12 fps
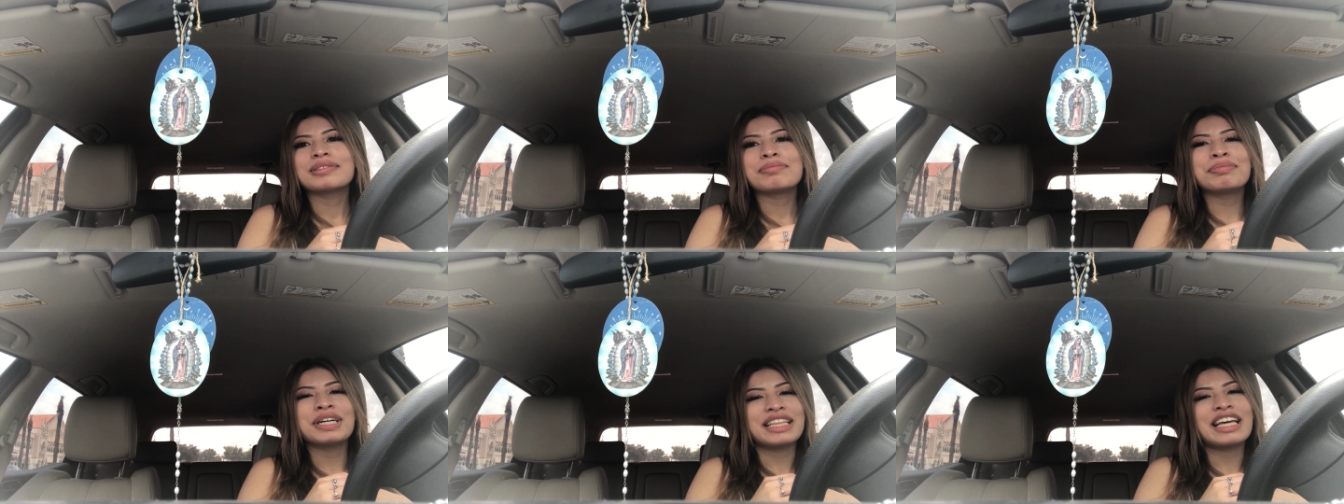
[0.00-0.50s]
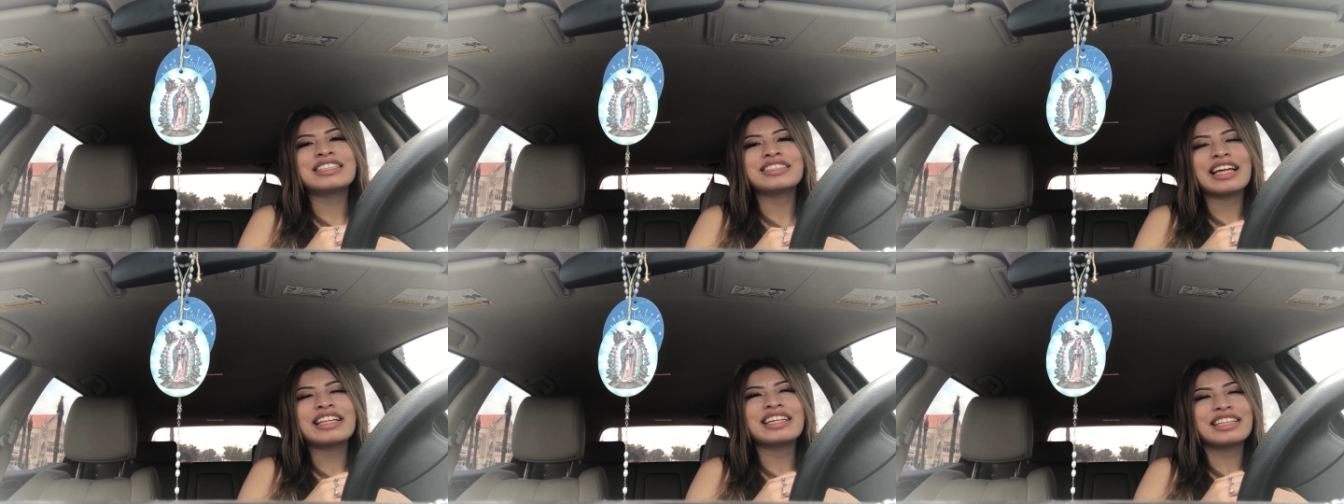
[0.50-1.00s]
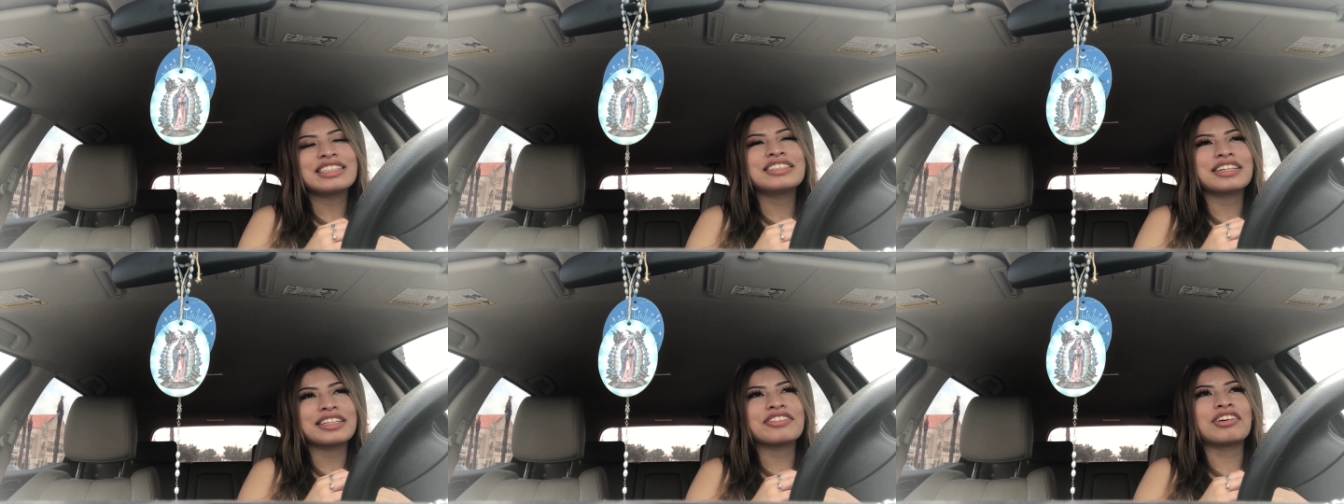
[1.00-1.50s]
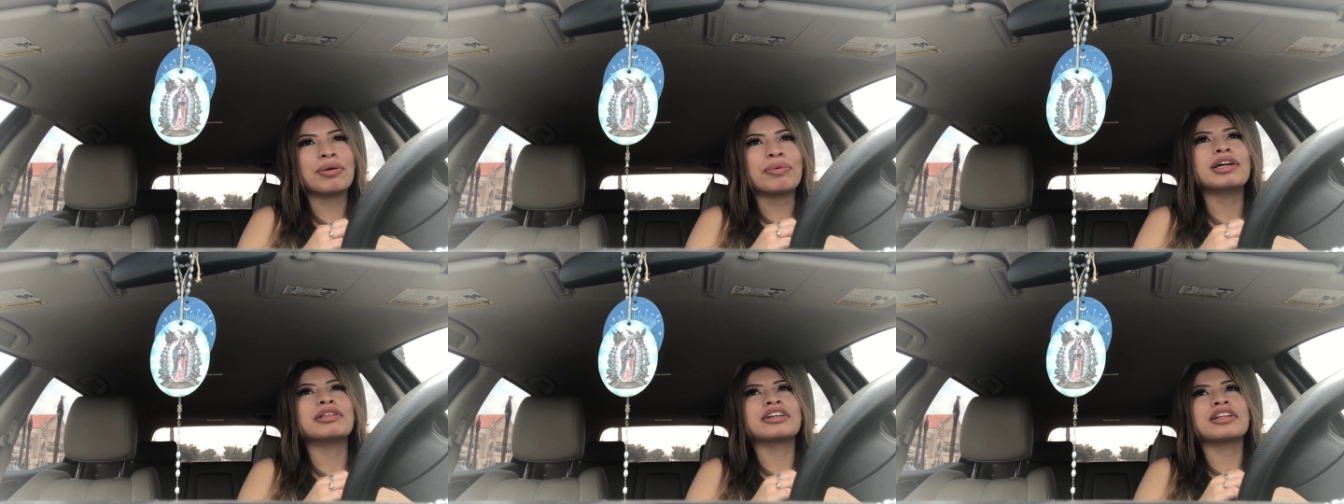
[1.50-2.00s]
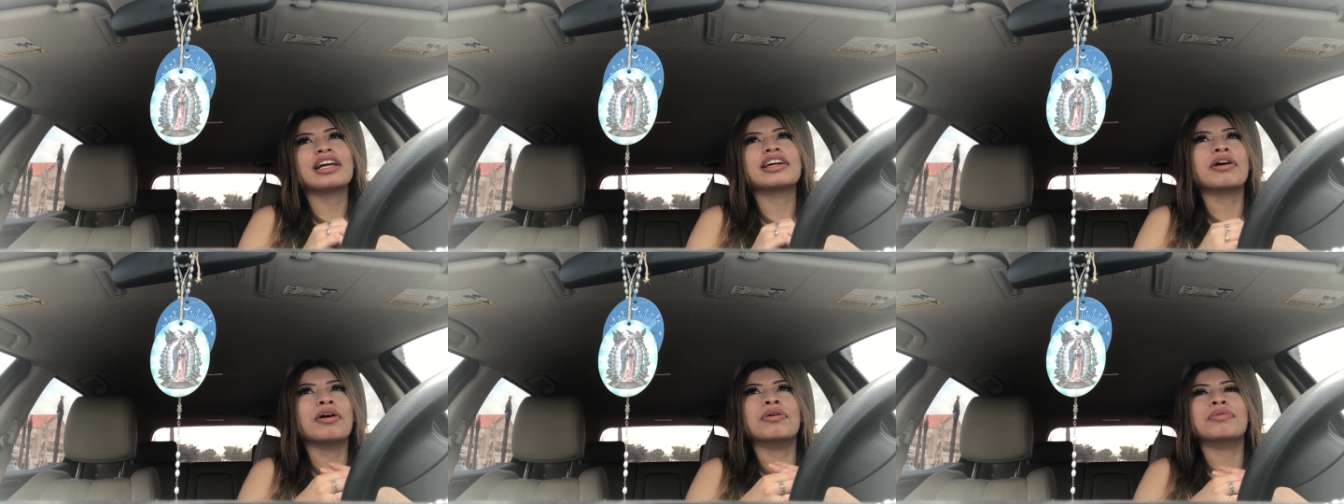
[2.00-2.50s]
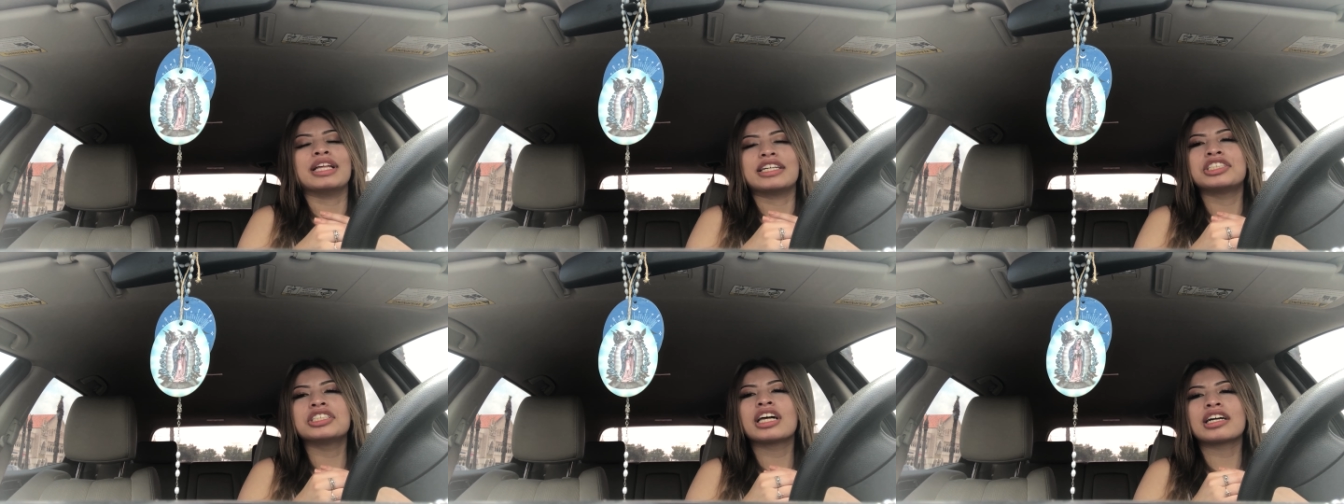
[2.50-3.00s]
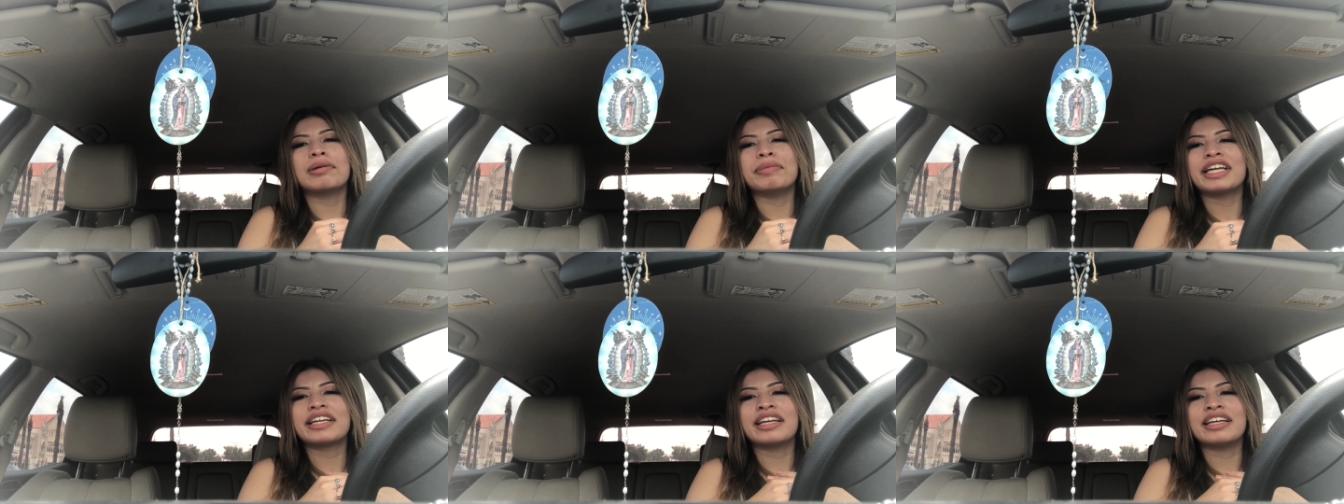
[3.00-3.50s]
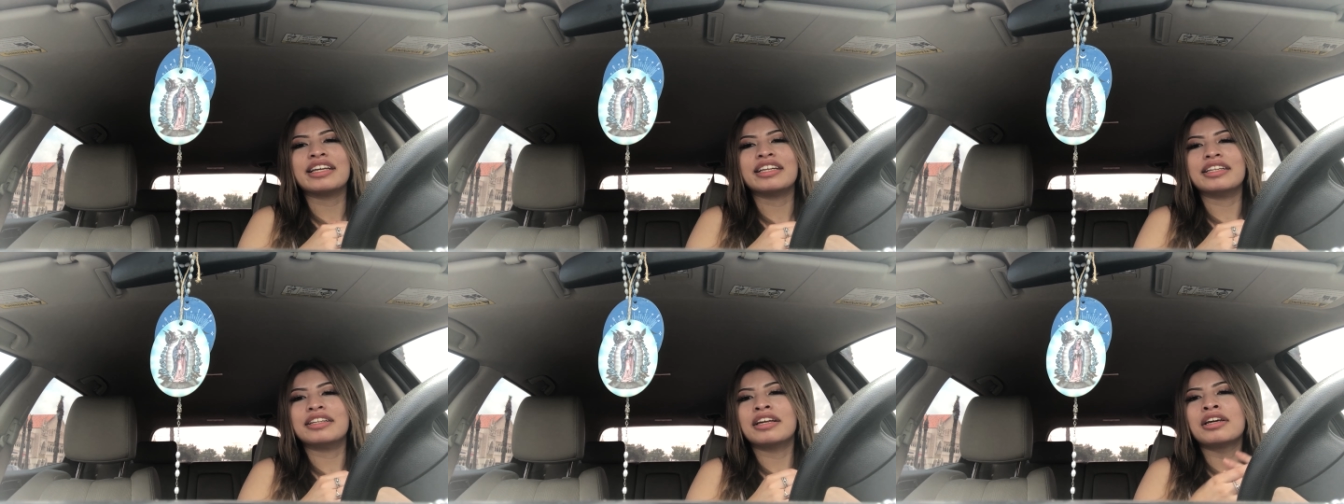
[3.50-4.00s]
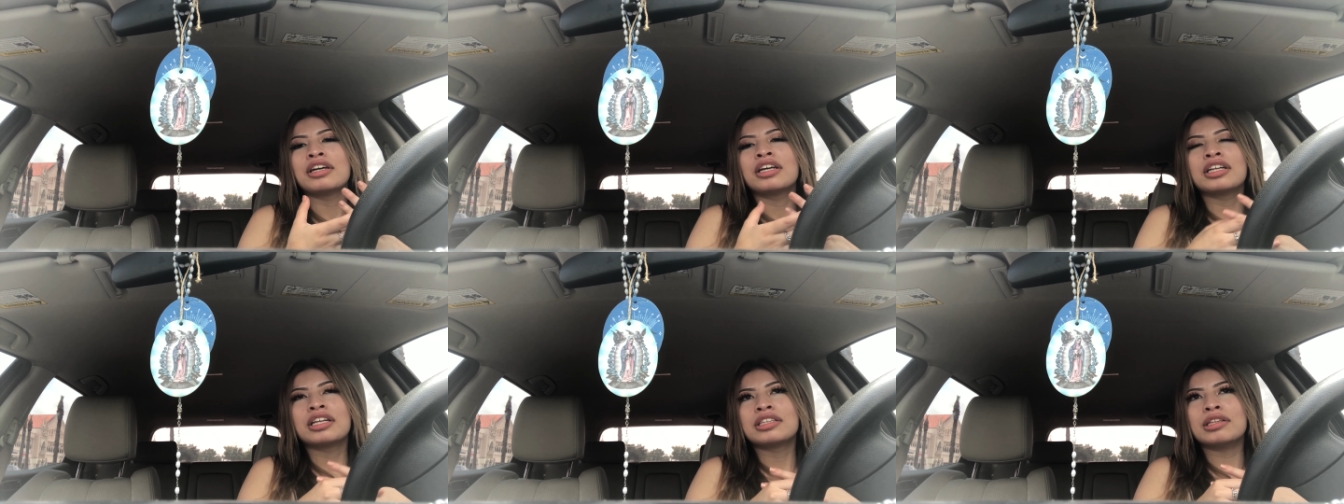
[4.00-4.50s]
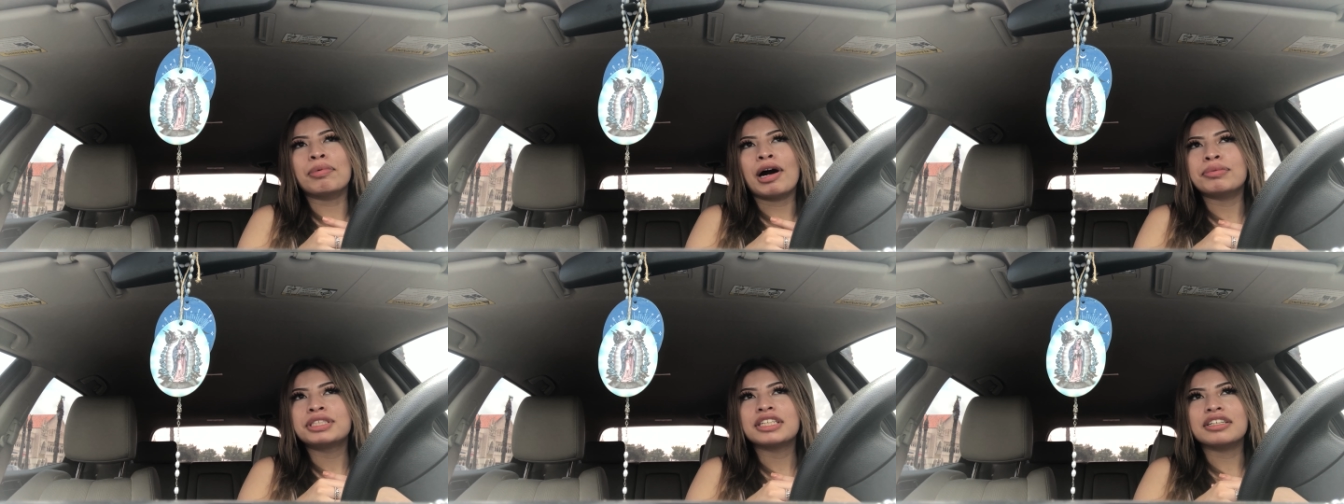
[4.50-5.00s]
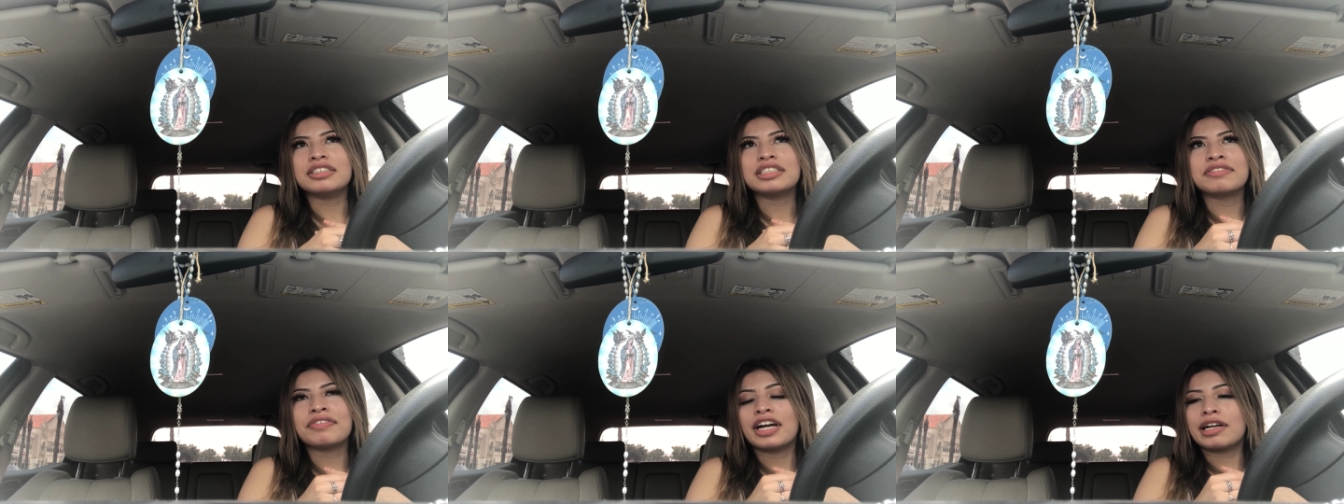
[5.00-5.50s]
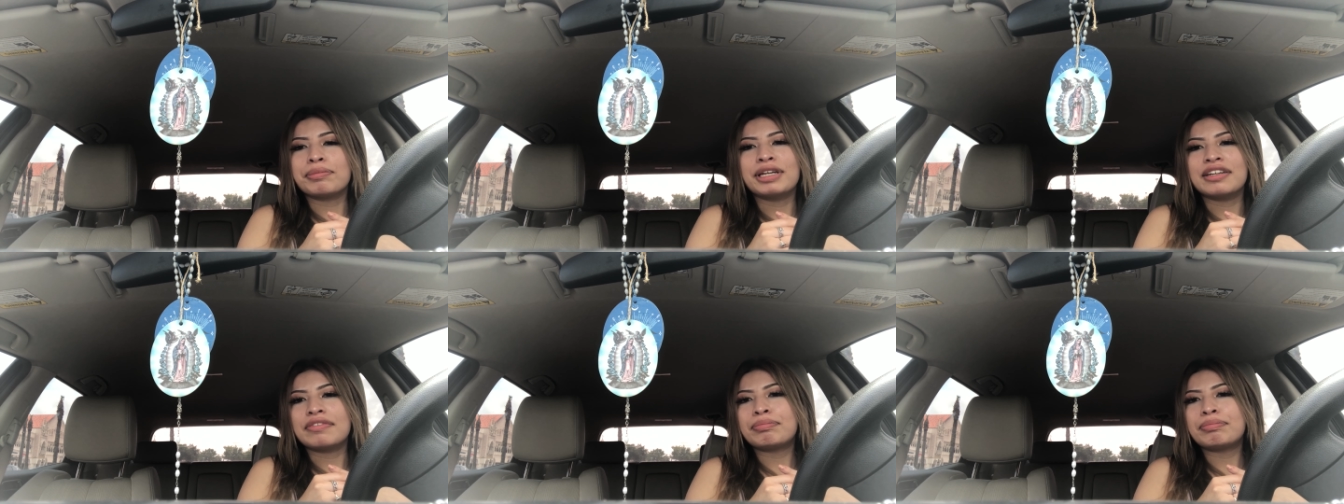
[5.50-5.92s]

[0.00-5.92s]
But I think they took it the wrong way. They're like, oh, like she's not gonna make it in the Bombshells environment.